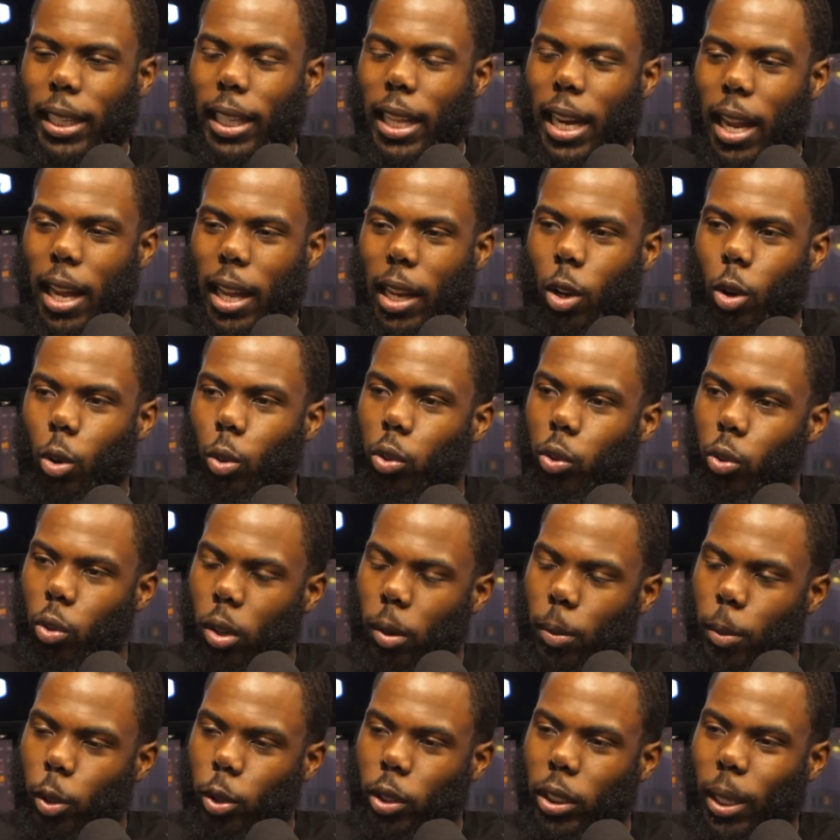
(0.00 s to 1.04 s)
Then I go through
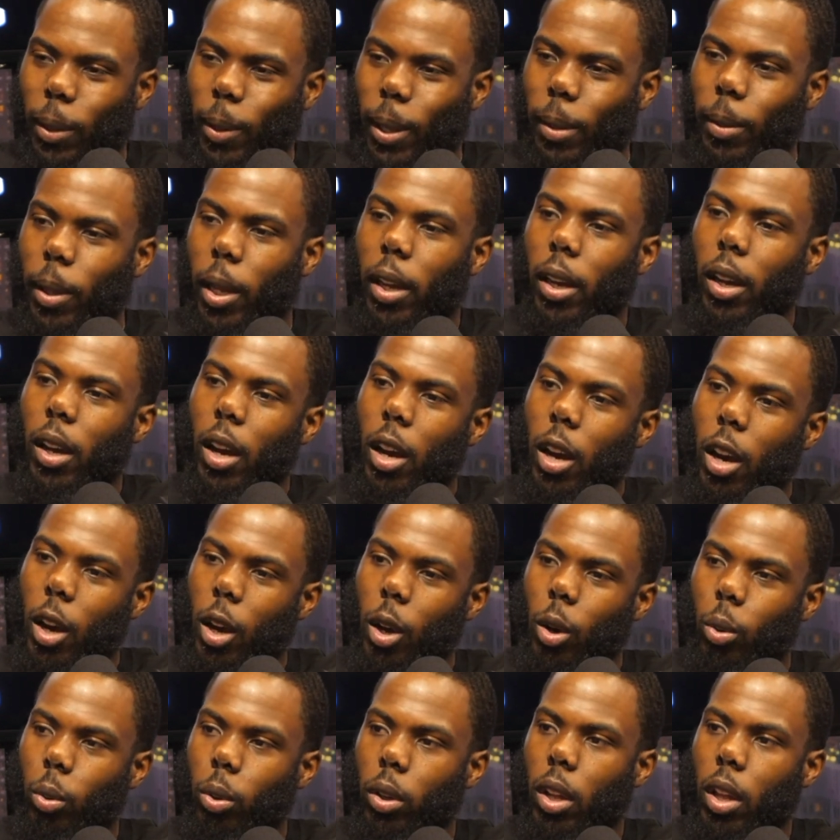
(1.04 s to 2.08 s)
the motion, I'm like,
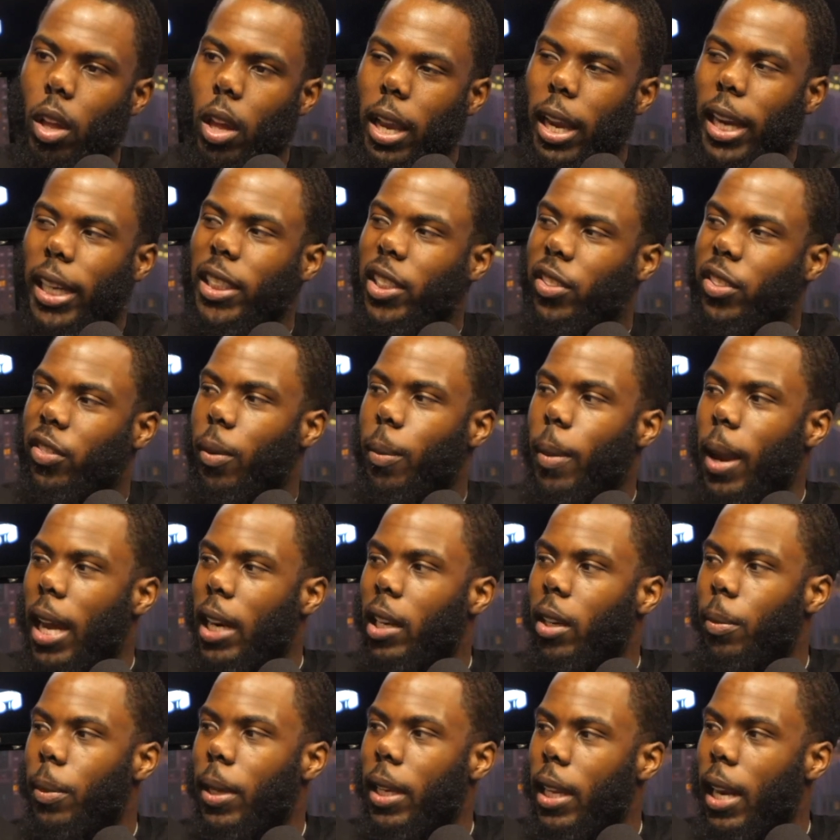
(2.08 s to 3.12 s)
oh, because it
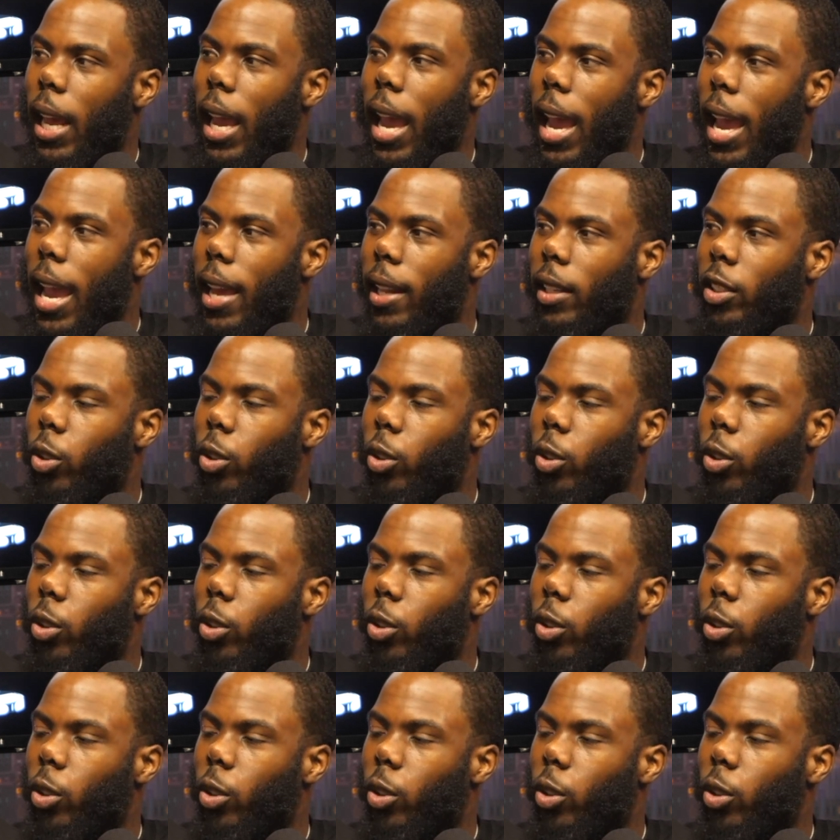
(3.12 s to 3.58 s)
reminded me of that.